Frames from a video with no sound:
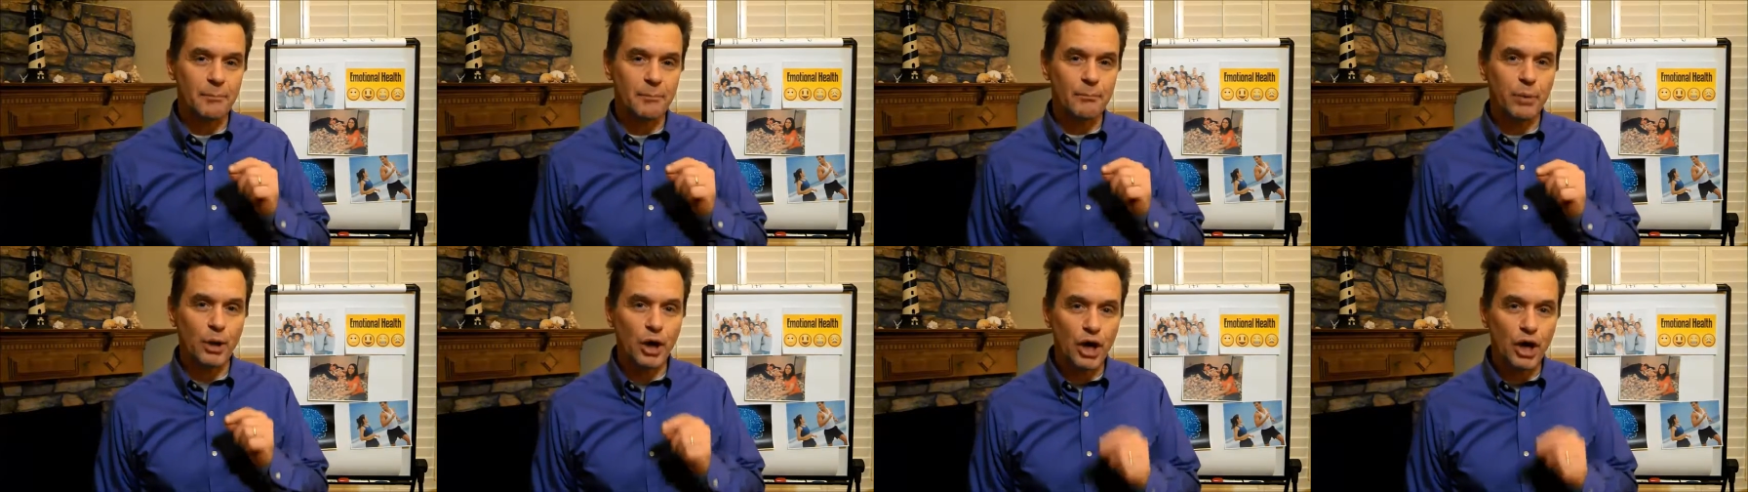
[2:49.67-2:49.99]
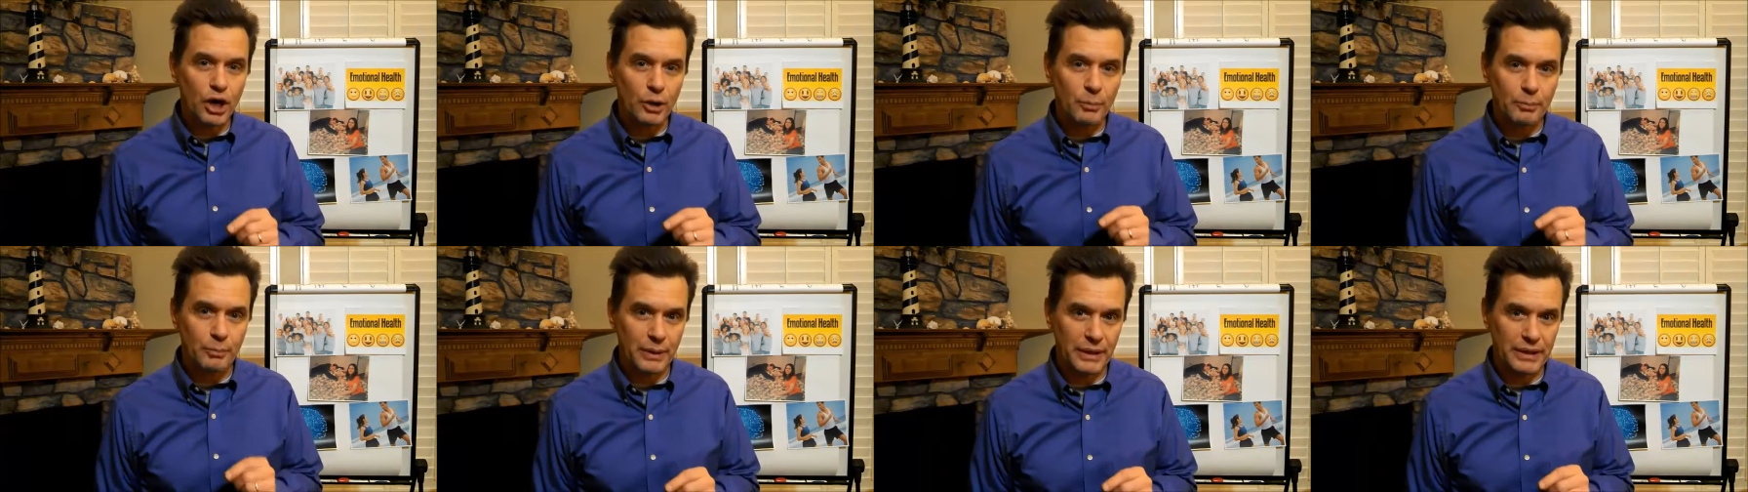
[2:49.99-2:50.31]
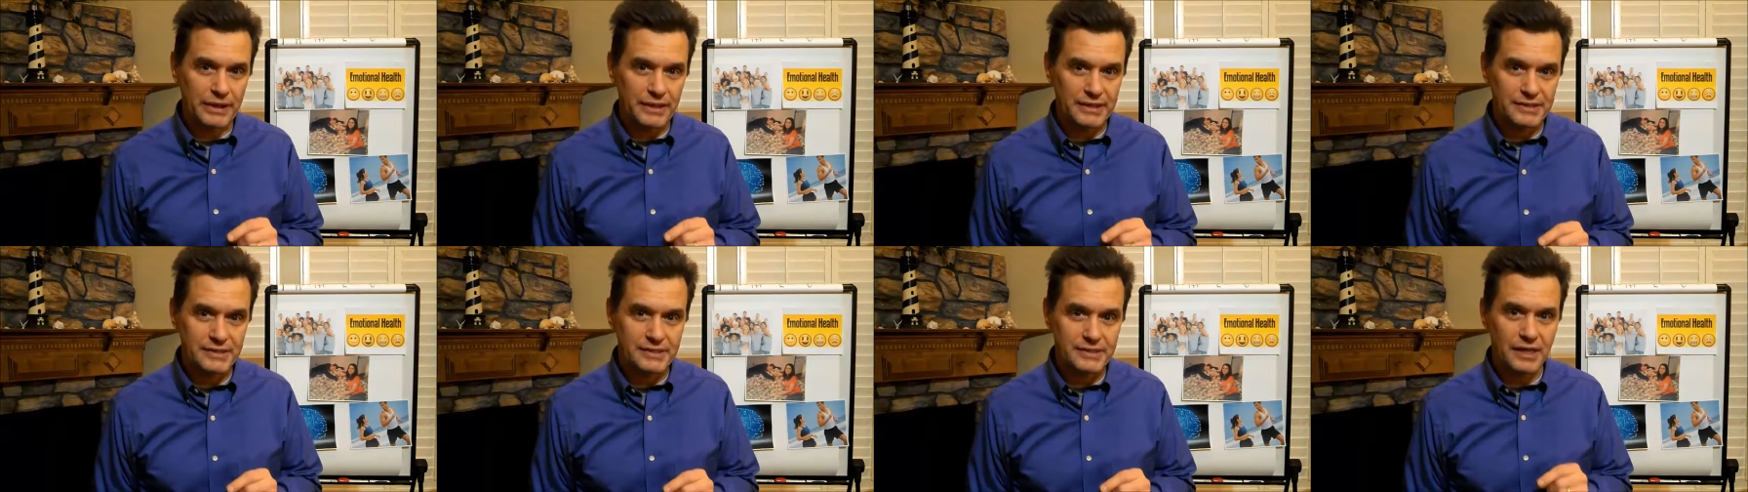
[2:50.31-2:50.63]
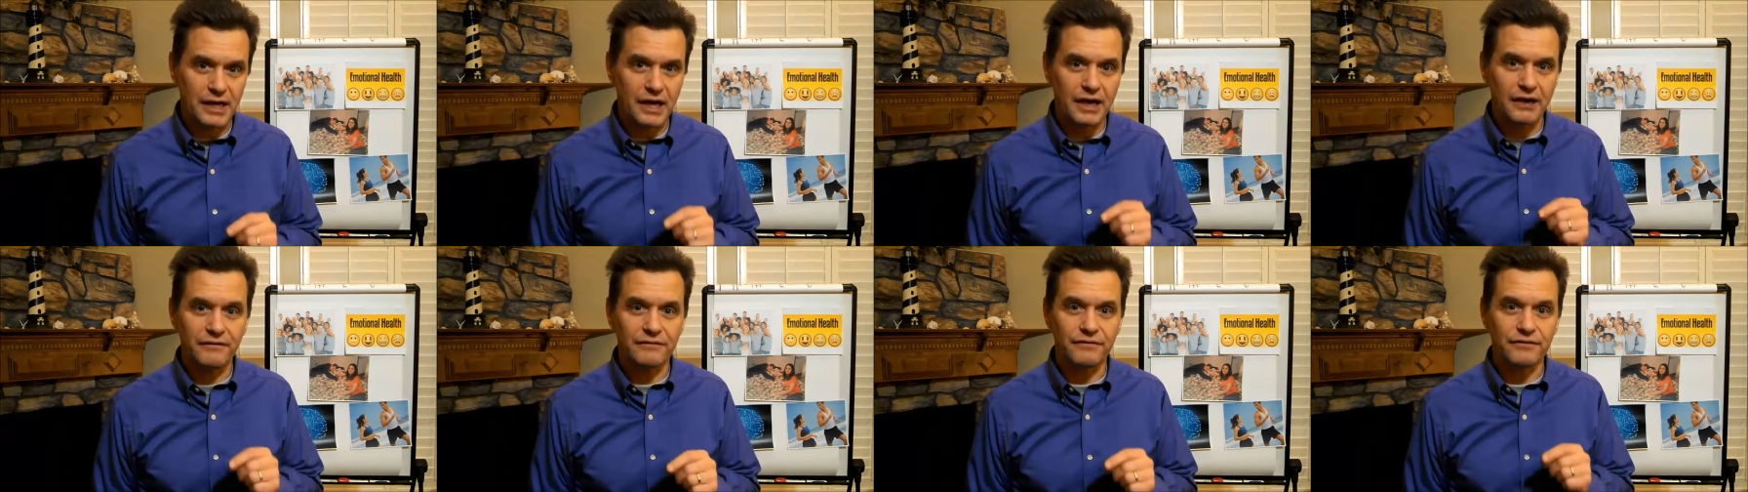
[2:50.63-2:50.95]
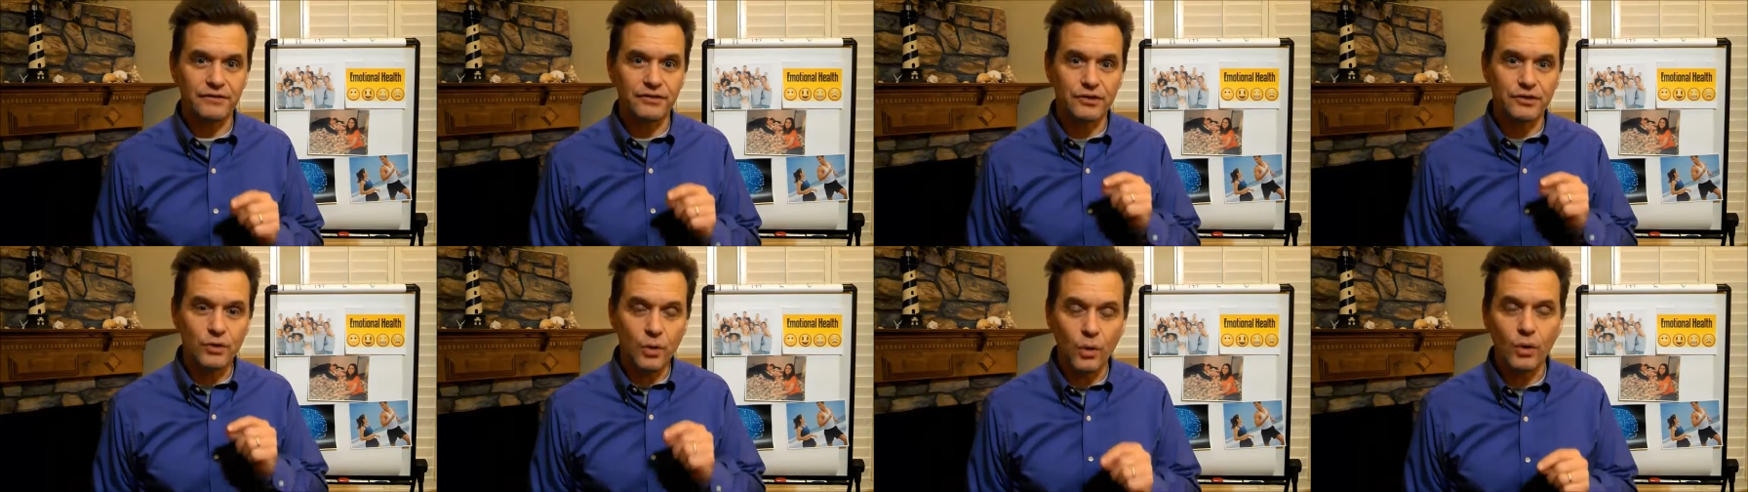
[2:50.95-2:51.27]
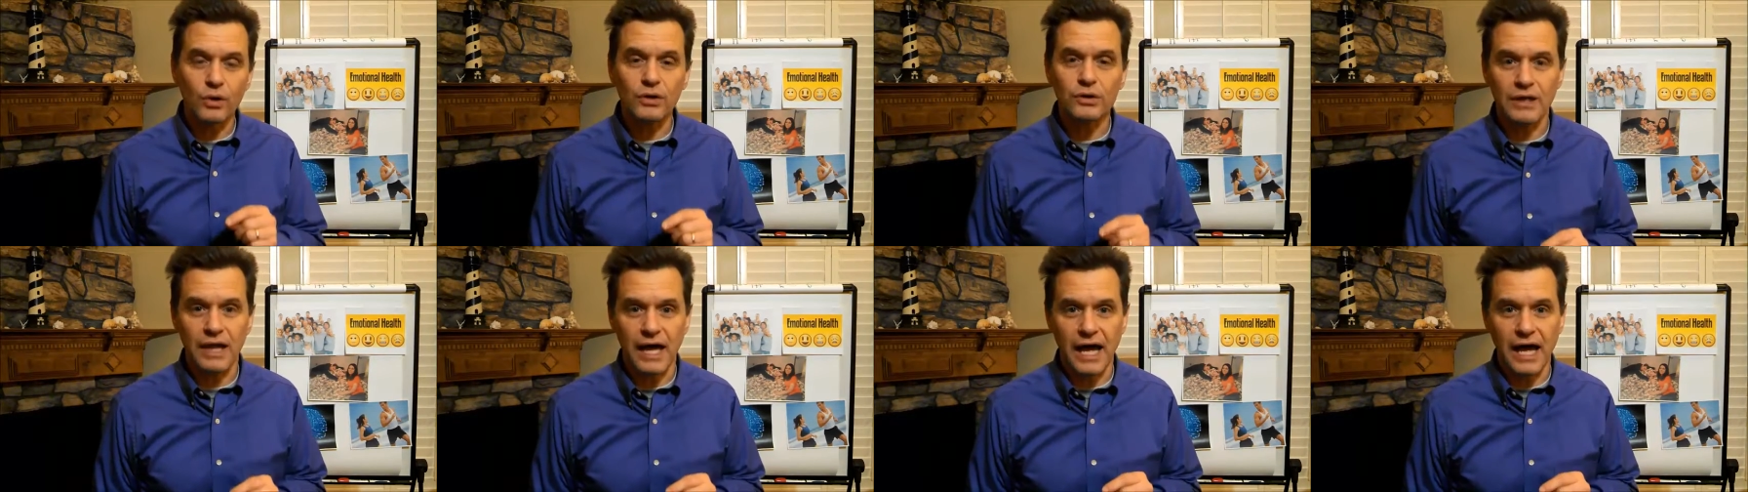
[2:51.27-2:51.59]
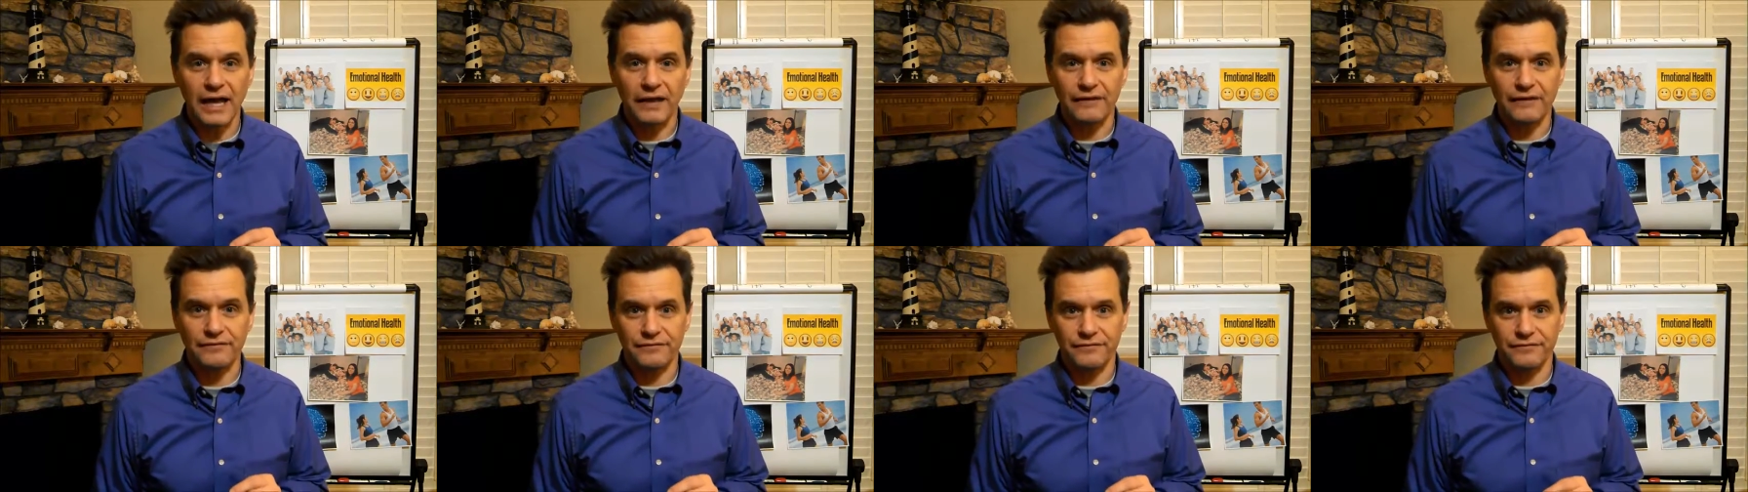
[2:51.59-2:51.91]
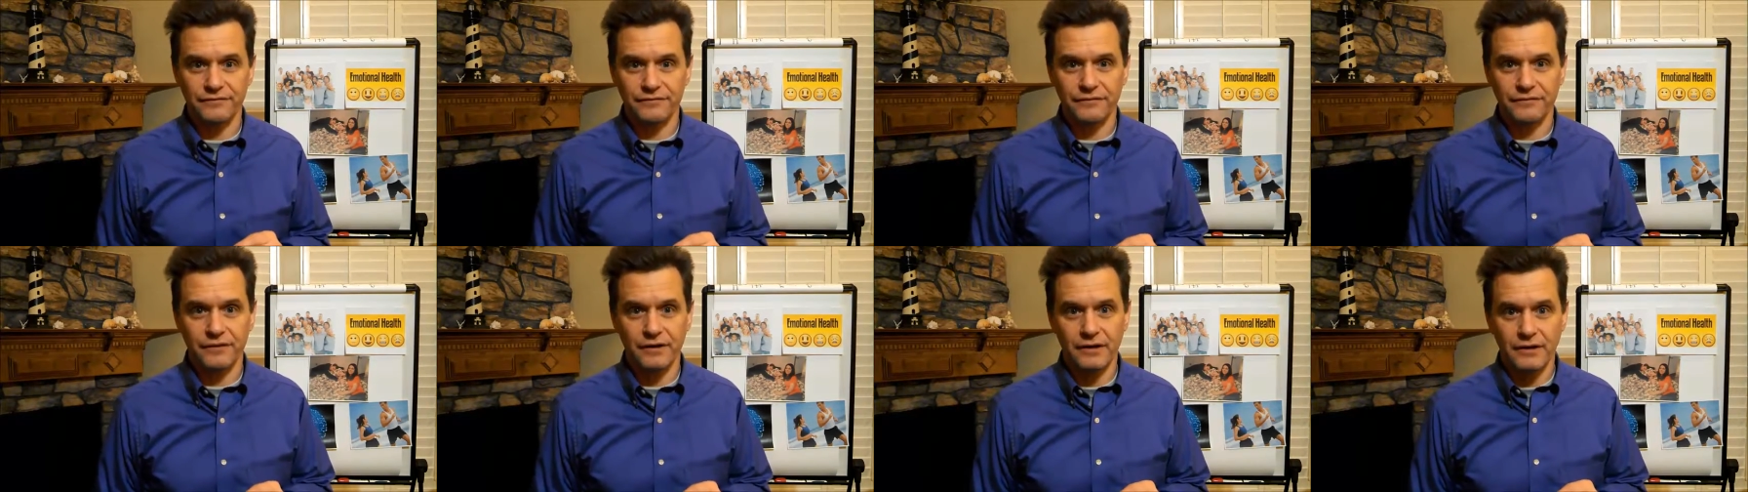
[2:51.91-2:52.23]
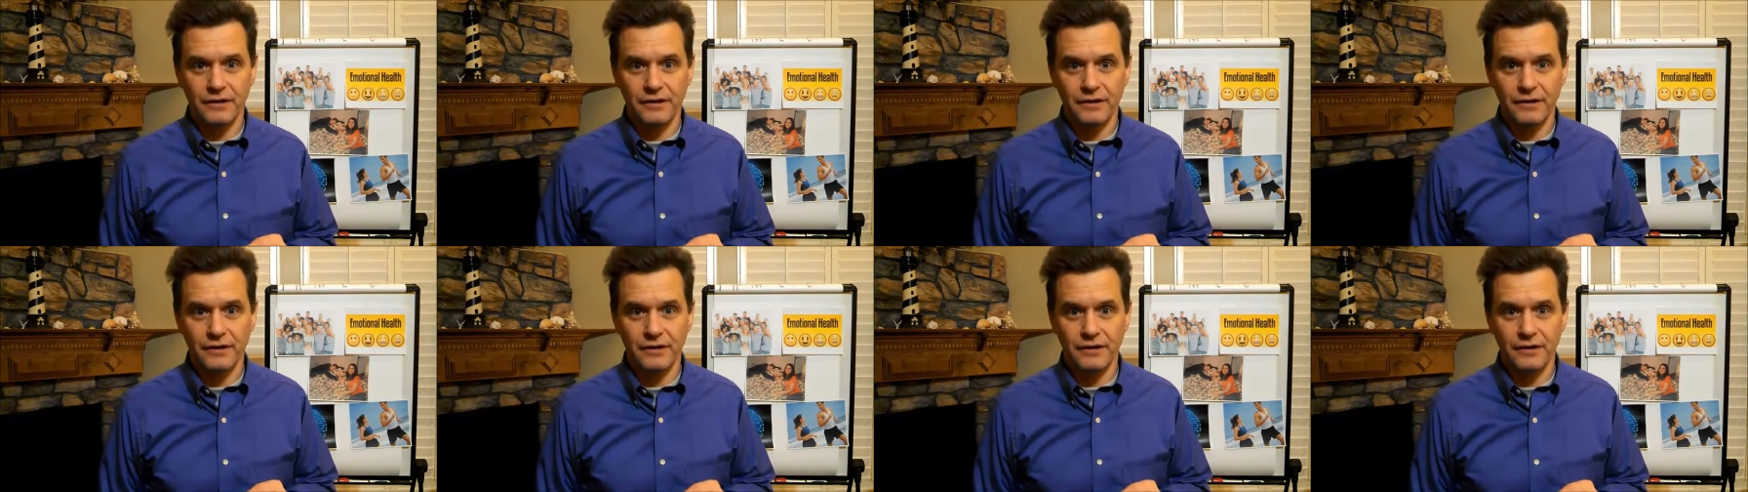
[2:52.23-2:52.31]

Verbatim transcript: purpose of your life?